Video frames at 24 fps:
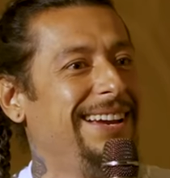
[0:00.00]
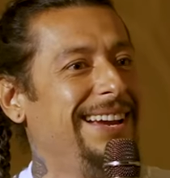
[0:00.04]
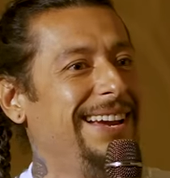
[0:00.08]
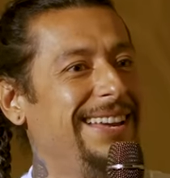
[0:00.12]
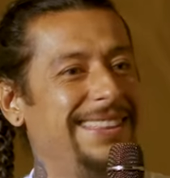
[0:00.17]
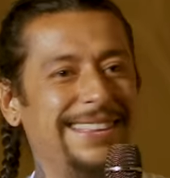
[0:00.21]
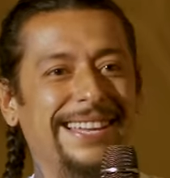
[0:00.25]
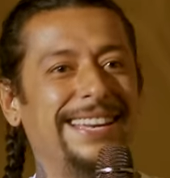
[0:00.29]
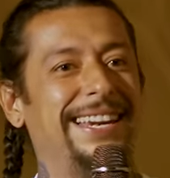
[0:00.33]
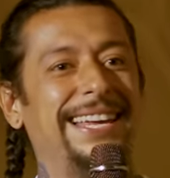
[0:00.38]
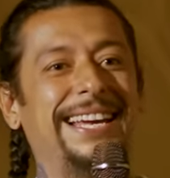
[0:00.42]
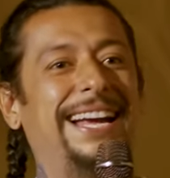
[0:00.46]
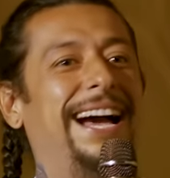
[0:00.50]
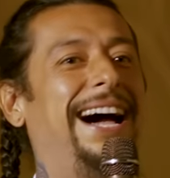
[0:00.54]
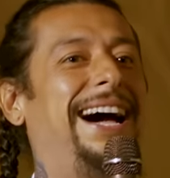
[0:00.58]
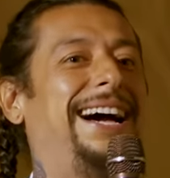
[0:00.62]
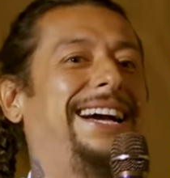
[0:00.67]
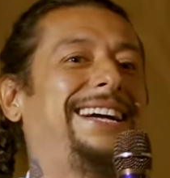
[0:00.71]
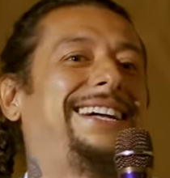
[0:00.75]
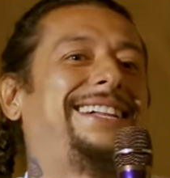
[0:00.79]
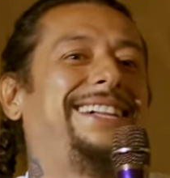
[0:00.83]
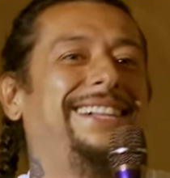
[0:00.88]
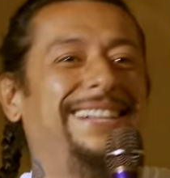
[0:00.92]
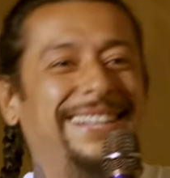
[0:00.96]
And then he
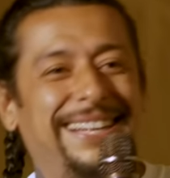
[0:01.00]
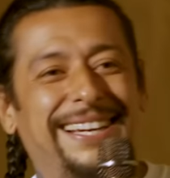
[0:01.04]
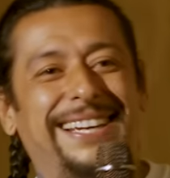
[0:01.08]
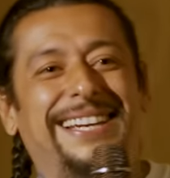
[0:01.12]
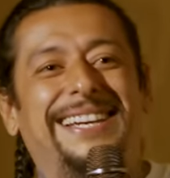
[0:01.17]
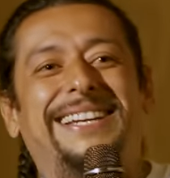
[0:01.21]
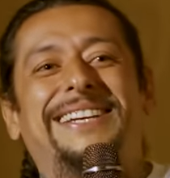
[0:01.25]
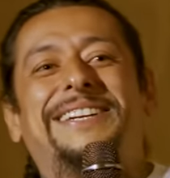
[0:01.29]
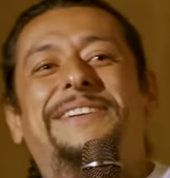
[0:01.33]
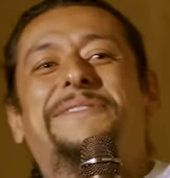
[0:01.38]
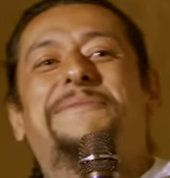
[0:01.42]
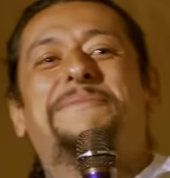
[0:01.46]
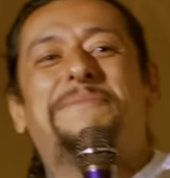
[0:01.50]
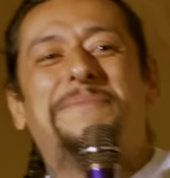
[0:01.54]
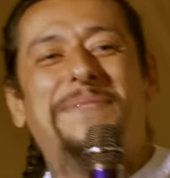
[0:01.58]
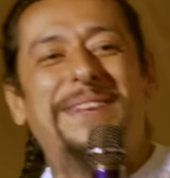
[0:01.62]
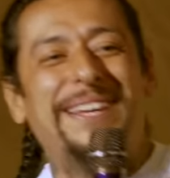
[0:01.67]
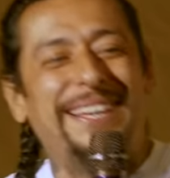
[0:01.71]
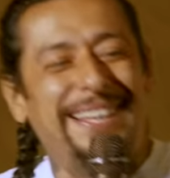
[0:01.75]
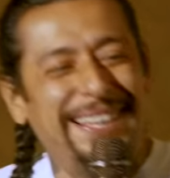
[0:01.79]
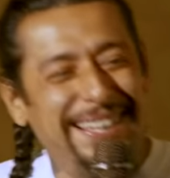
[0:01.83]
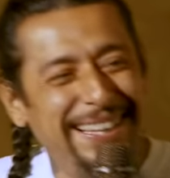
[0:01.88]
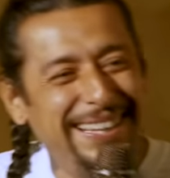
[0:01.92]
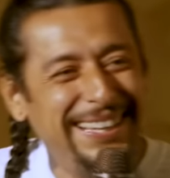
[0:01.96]
got clean.
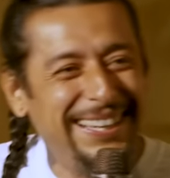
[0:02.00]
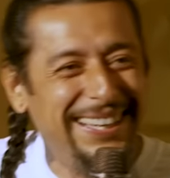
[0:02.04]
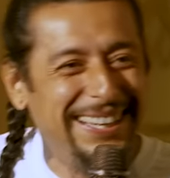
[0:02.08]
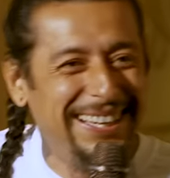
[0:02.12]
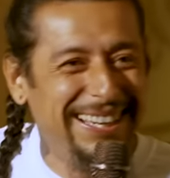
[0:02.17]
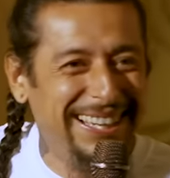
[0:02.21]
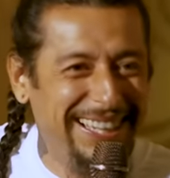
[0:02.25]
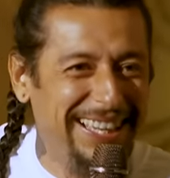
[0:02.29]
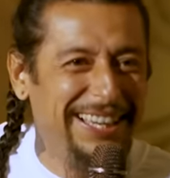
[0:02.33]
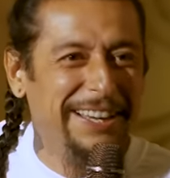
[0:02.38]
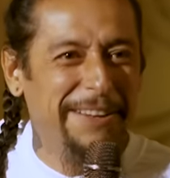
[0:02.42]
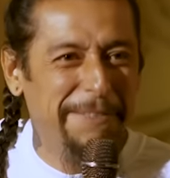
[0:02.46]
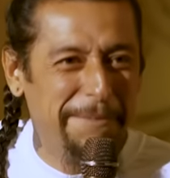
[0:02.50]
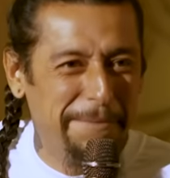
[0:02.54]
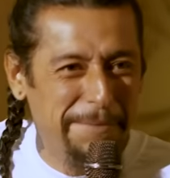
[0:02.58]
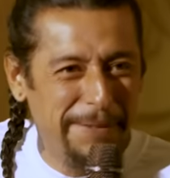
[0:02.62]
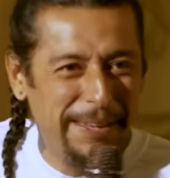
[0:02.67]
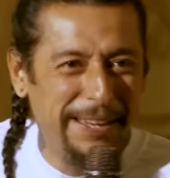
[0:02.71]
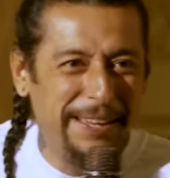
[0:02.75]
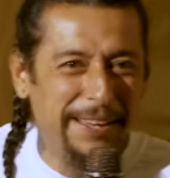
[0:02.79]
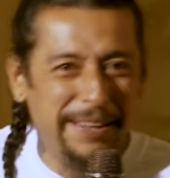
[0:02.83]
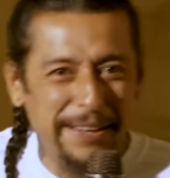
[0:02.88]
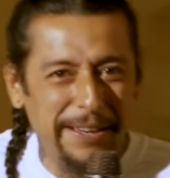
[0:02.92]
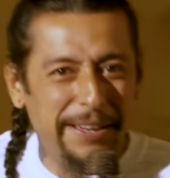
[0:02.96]
And
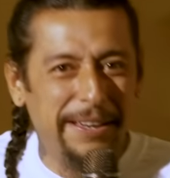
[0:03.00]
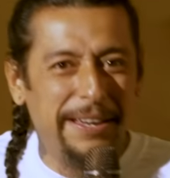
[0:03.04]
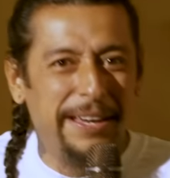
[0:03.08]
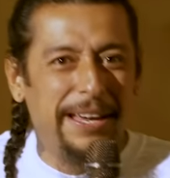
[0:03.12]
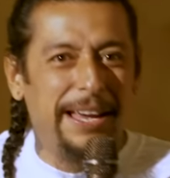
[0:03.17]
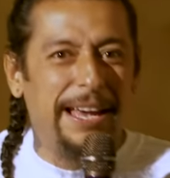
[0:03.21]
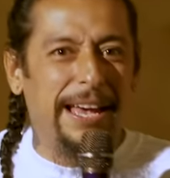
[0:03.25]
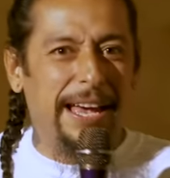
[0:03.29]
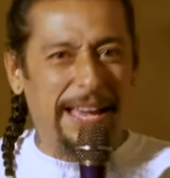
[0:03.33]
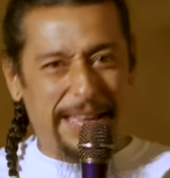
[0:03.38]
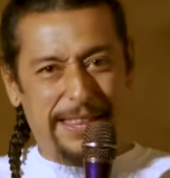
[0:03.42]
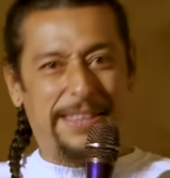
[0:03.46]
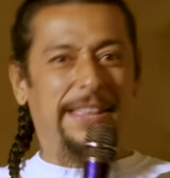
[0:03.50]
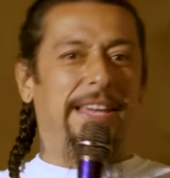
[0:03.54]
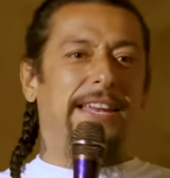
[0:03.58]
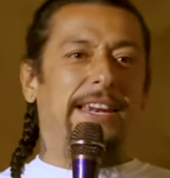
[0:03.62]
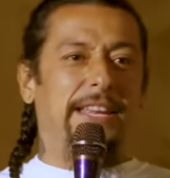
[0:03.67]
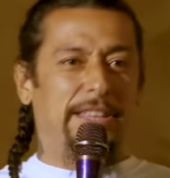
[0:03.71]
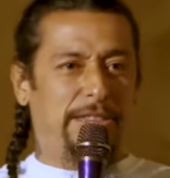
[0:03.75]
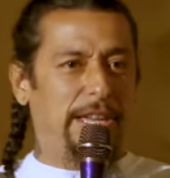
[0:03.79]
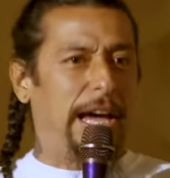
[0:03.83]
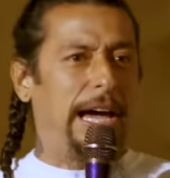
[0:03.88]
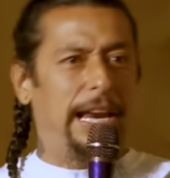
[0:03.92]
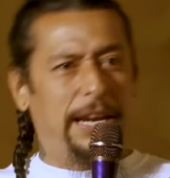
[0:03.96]
then
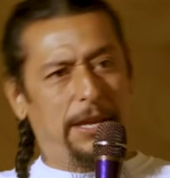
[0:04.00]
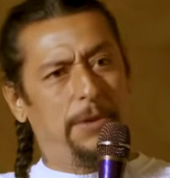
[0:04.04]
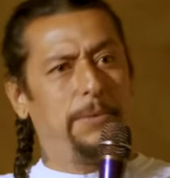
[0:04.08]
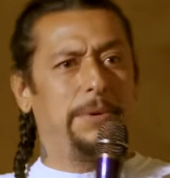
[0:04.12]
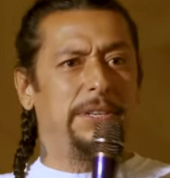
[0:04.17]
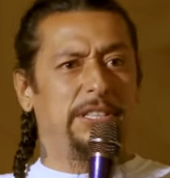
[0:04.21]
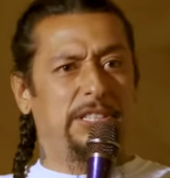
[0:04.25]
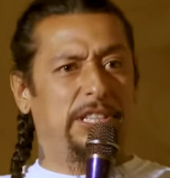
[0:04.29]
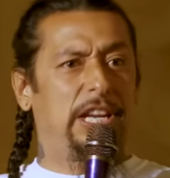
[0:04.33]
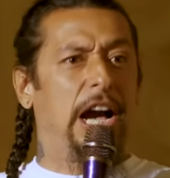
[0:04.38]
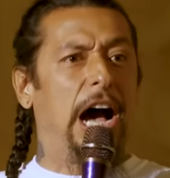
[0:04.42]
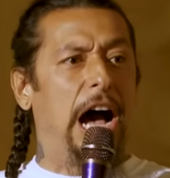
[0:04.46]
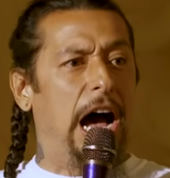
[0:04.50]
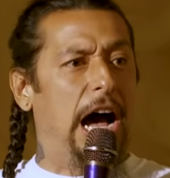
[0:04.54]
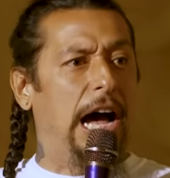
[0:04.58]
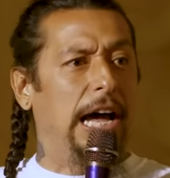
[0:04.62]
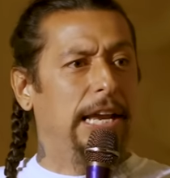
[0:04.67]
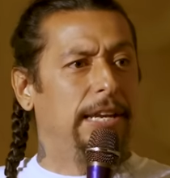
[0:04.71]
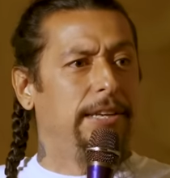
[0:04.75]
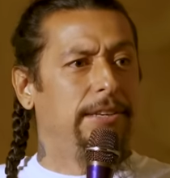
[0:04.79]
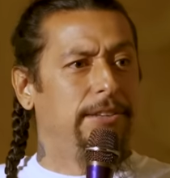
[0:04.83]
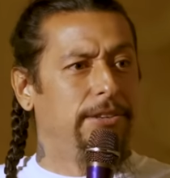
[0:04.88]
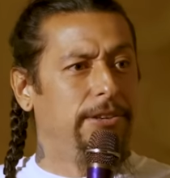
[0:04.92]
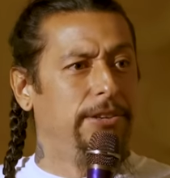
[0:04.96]
he thought he was
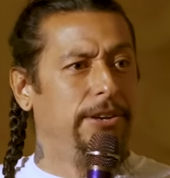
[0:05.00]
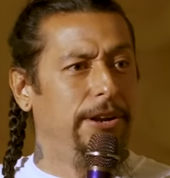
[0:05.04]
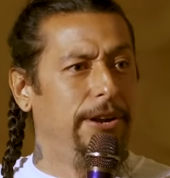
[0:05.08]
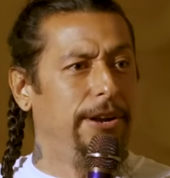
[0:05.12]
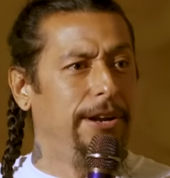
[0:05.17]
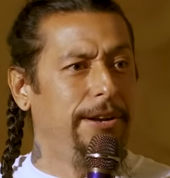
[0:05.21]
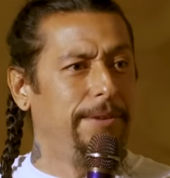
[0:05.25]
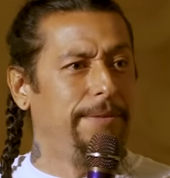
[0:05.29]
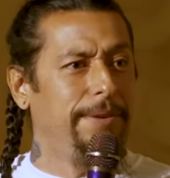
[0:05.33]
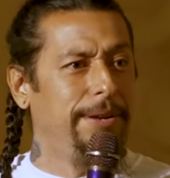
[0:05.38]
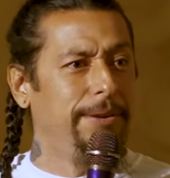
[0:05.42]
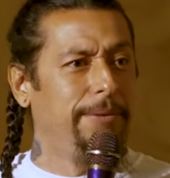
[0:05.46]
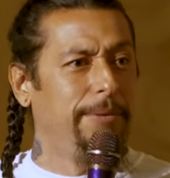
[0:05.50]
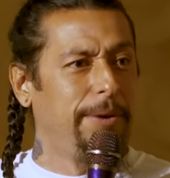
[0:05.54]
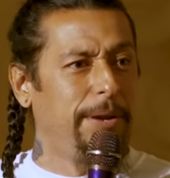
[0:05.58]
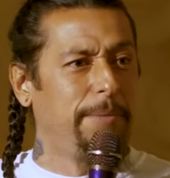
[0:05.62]
God. You know what I mean?